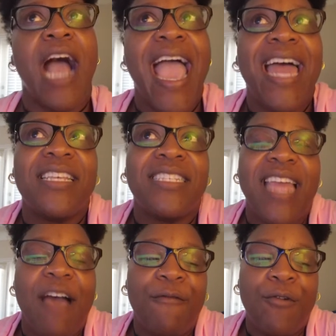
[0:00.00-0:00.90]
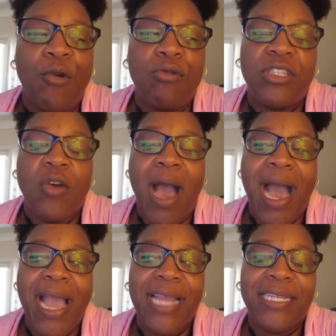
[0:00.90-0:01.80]
I had a snafu. So
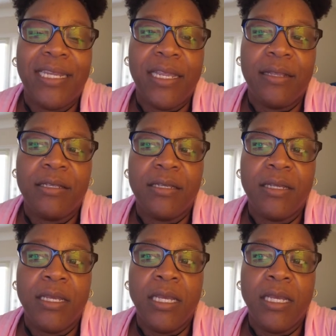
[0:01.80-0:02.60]
I didn't